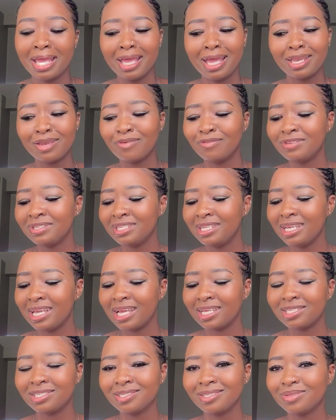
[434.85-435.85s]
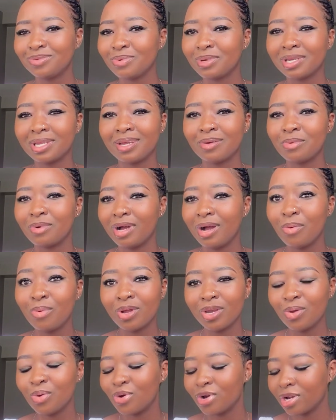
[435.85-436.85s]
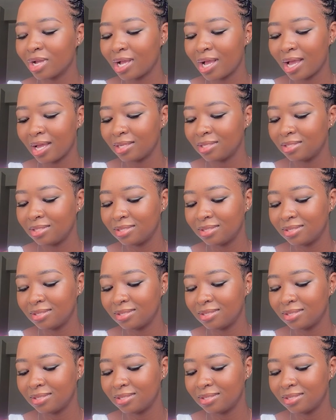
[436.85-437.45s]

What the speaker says: And obviously I wanna work, guys.